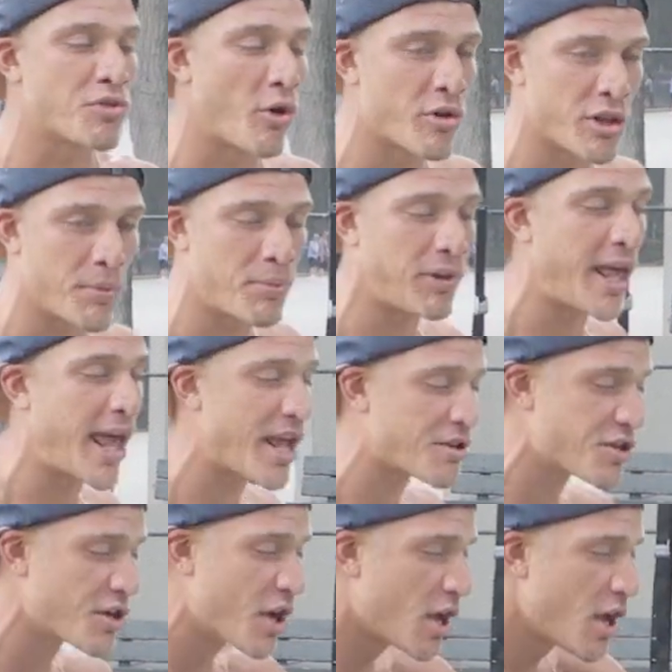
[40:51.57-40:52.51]
So in the
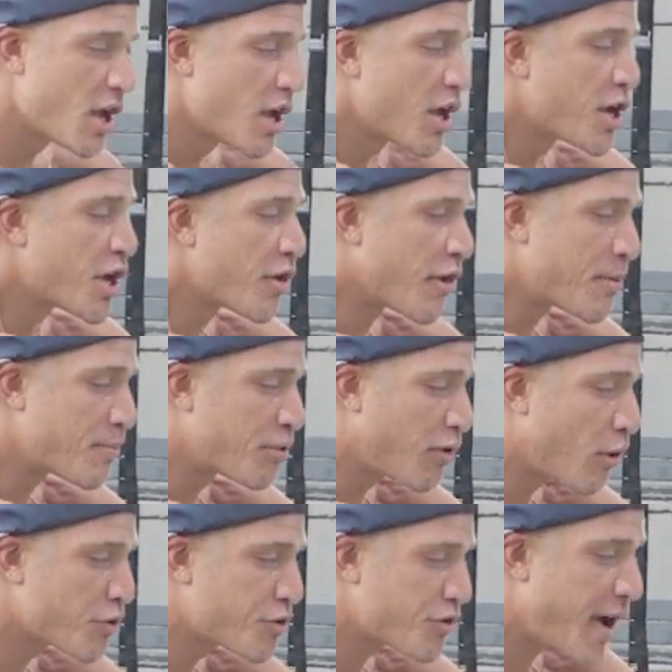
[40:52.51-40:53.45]
planche, you're in
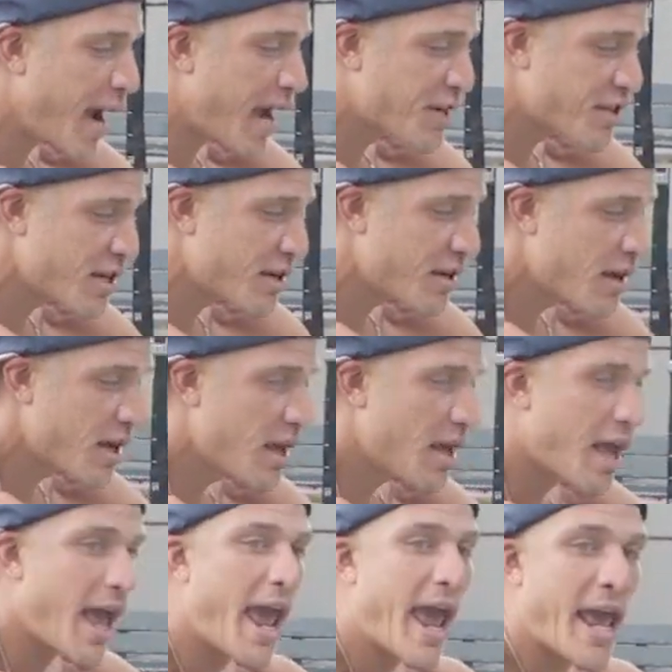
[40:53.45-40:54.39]
protraction,
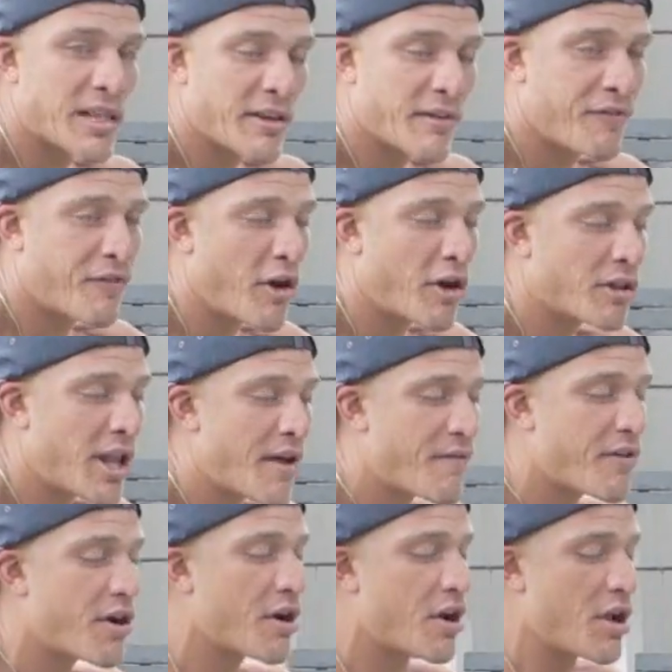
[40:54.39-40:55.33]
in the front
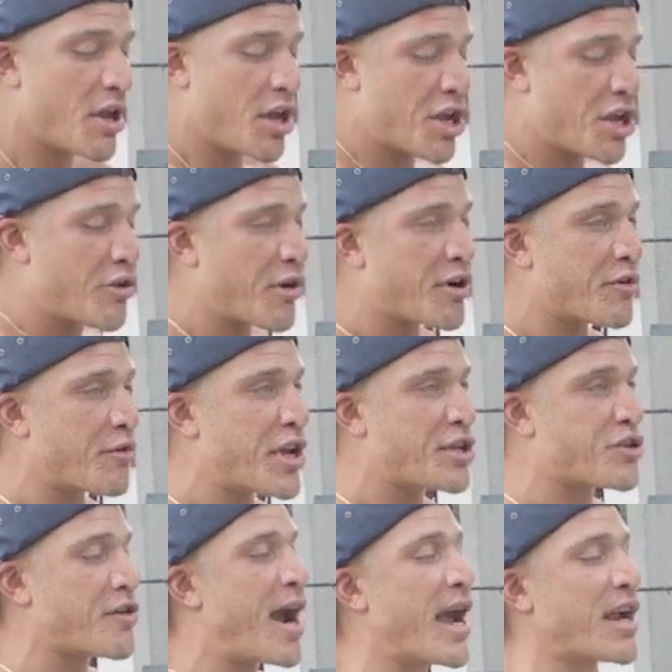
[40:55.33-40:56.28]
lever, you're in
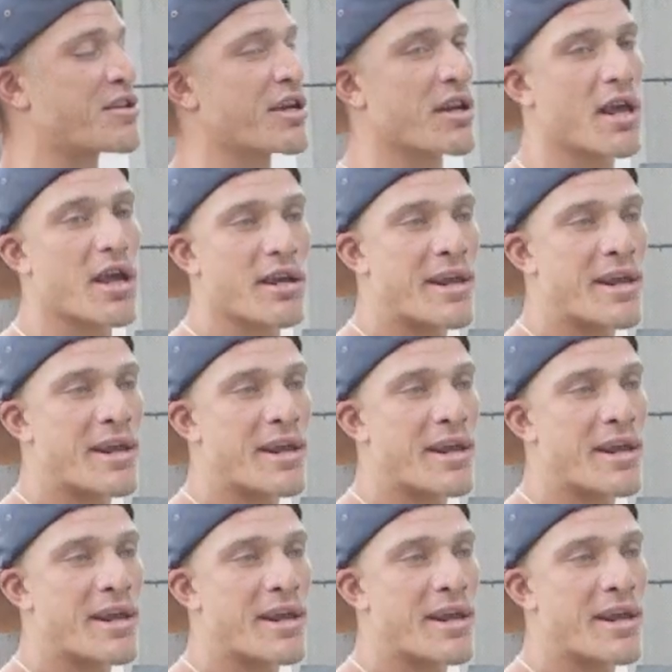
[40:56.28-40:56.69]
retraction.